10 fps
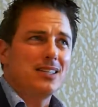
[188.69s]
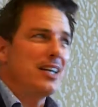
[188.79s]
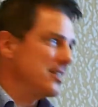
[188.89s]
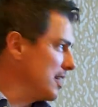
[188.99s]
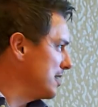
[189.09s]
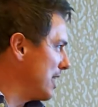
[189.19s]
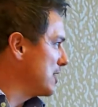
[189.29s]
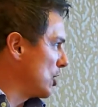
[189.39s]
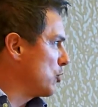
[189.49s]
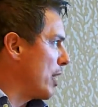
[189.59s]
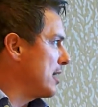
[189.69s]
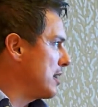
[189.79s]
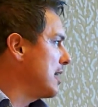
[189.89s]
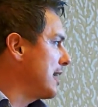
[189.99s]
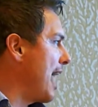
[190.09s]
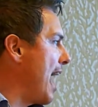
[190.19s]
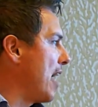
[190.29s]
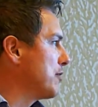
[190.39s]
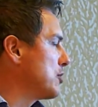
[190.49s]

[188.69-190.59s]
It's a great thing to have.